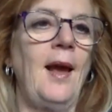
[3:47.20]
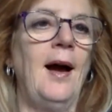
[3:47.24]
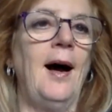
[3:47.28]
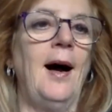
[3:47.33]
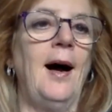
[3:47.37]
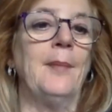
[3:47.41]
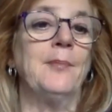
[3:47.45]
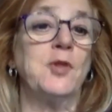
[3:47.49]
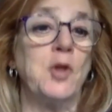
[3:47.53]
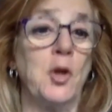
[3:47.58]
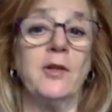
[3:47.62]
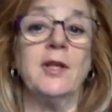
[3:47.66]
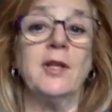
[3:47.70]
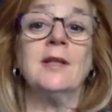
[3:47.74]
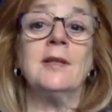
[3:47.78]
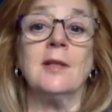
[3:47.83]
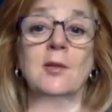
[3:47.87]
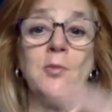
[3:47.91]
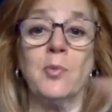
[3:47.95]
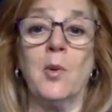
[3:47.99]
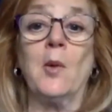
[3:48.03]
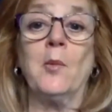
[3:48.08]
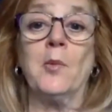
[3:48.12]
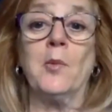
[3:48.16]
So this
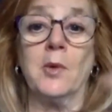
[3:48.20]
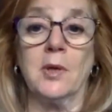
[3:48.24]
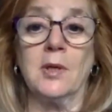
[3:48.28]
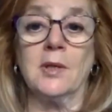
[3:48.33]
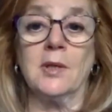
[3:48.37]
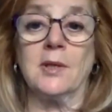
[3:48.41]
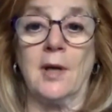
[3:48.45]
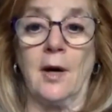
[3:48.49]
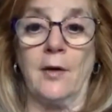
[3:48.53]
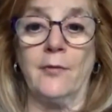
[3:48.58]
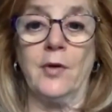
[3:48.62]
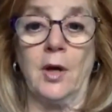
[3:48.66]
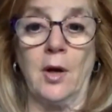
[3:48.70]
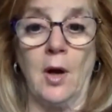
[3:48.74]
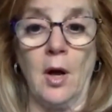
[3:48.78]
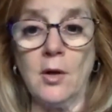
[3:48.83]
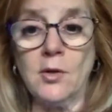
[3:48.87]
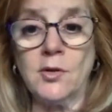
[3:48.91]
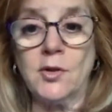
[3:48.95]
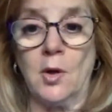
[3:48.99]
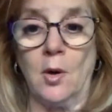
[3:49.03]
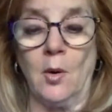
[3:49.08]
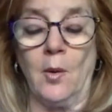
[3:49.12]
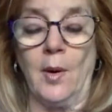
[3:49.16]
is what we're discovering
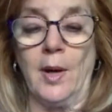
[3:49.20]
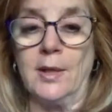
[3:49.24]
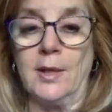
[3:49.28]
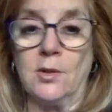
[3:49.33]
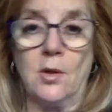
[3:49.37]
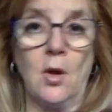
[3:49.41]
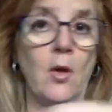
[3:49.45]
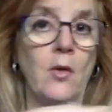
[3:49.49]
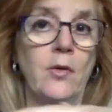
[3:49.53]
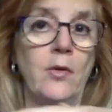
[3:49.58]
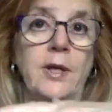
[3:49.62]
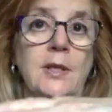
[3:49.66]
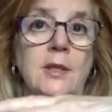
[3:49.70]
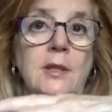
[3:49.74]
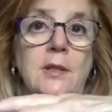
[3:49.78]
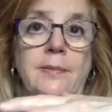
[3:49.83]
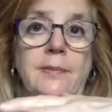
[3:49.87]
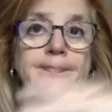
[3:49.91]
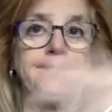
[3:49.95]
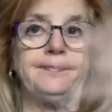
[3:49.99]
also as all these